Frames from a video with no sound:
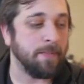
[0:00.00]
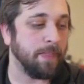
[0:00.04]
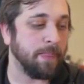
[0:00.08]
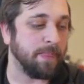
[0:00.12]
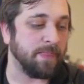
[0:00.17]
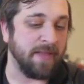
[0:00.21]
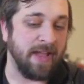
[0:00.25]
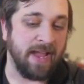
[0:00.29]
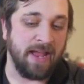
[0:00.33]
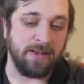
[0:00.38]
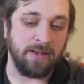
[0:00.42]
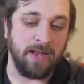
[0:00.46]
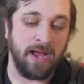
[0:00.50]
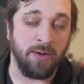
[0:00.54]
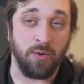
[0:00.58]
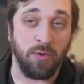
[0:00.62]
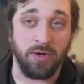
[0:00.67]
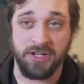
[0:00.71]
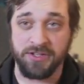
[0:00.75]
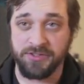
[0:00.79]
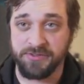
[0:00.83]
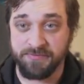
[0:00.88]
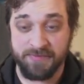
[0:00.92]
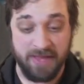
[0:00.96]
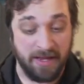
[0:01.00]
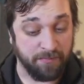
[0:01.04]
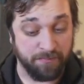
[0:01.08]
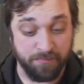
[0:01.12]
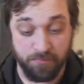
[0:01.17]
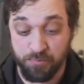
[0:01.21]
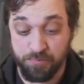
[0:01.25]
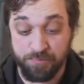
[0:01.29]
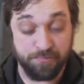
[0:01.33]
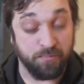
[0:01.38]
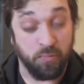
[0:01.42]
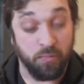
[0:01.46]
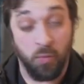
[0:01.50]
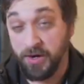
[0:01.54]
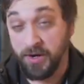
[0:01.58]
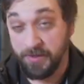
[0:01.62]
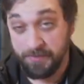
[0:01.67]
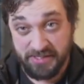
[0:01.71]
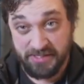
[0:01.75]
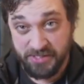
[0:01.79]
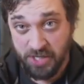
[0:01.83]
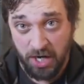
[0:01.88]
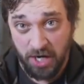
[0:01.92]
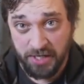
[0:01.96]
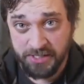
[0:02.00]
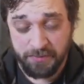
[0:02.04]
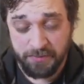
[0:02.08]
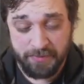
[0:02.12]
that want to be talked